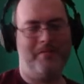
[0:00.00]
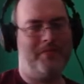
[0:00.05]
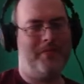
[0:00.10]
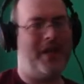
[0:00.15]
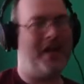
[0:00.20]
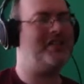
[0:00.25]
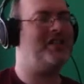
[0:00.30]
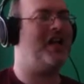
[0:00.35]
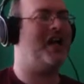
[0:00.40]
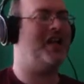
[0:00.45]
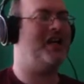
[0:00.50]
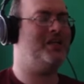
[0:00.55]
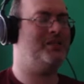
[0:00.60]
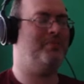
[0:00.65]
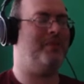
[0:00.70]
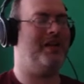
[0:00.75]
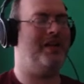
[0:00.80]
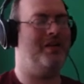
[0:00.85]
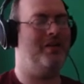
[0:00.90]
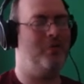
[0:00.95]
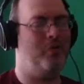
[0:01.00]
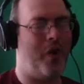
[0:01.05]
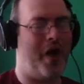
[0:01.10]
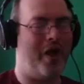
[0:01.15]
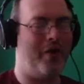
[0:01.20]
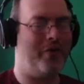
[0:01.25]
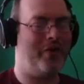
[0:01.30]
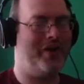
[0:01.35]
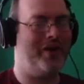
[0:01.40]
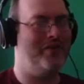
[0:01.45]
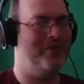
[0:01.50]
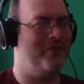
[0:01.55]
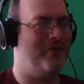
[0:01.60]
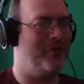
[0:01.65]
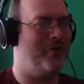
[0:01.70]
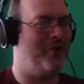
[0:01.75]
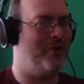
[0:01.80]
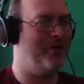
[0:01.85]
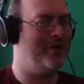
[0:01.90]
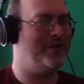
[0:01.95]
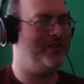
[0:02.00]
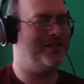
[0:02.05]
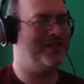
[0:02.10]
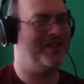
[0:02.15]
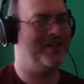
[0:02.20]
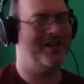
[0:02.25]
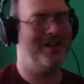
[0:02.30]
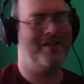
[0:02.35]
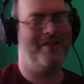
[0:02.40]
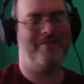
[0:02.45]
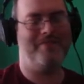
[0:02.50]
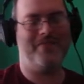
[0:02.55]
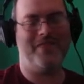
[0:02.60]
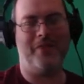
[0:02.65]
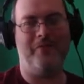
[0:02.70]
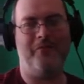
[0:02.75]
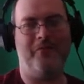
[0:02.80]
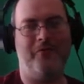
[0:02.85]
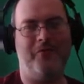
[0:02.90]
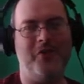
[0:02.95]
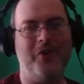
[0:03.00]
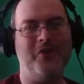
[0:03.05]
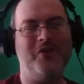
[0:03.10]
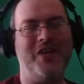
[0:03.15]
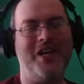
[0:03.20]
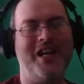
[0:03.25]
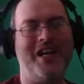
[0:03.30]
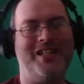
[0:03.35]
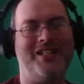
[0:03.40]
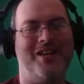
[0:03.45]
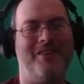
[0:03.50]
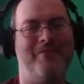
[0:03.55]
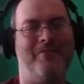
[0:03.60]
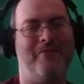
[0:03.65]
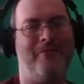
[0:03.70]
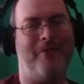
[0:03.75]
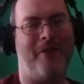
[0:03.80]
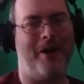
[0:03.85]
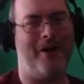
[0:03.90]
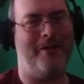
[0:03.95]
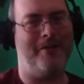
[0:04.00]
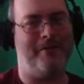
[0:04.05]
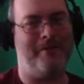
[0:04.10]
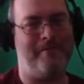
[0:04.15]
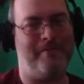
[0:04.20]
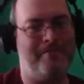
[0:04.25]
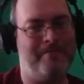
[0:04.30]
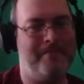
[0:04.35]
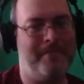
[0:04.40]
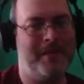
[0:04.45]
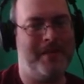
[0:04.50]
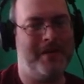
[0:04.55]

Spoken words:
This has been Welkin Road. Infuriating fun.